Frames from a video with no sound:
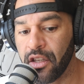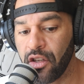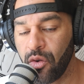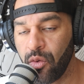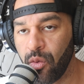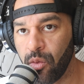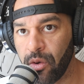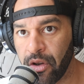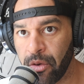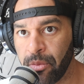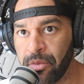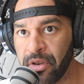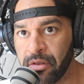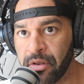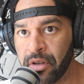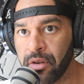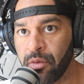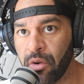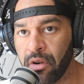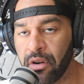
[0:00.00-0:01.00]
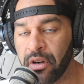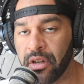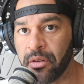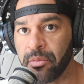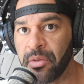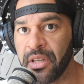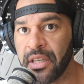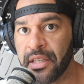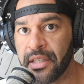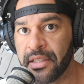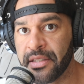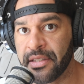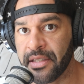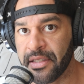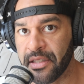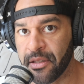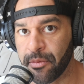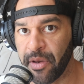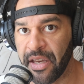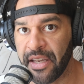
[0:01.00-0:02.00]
you will be rewarded,
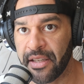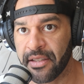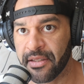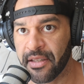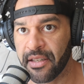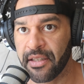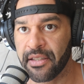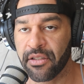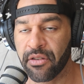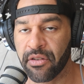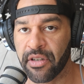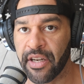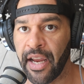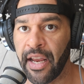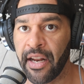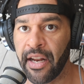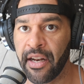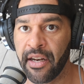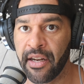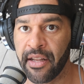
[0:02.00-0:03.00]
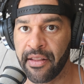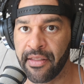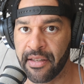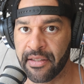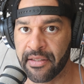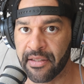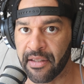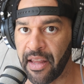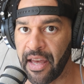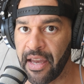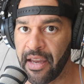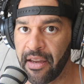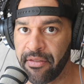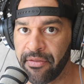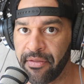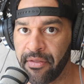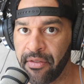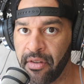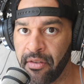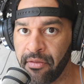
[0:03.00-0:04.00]
because the space that is created in this
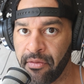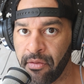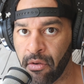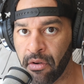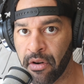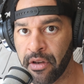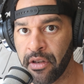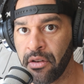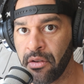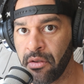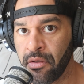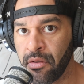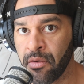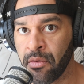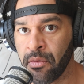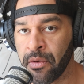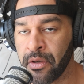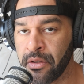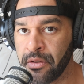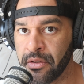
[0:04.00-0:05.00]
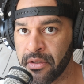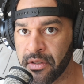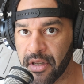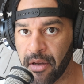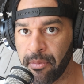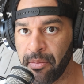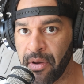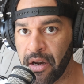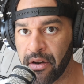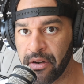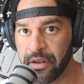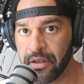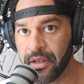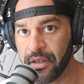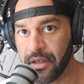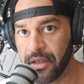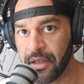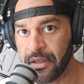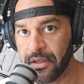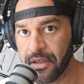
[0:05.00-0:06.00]
life for you, when you step out
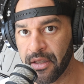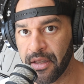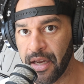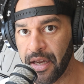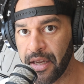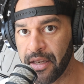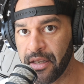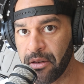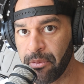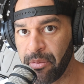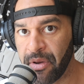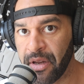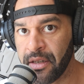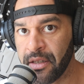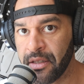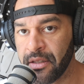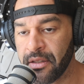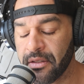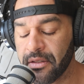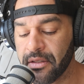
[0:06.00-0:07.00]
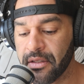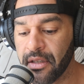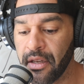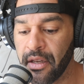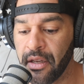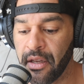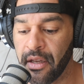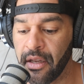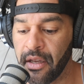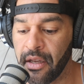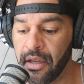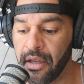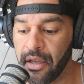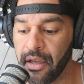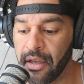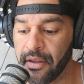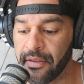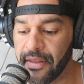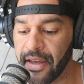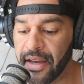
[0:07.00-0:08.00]
into that independence,
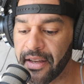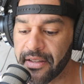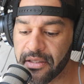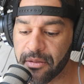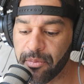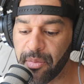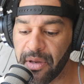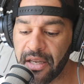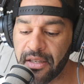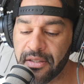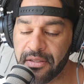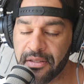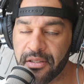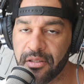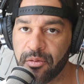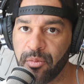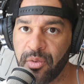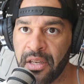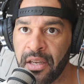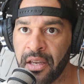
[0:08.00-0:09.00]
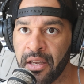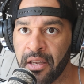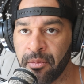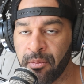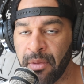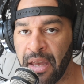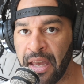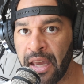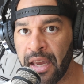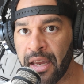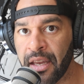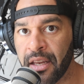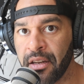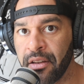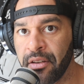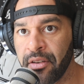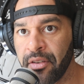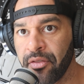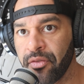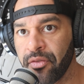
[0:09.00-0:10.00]
that space is being made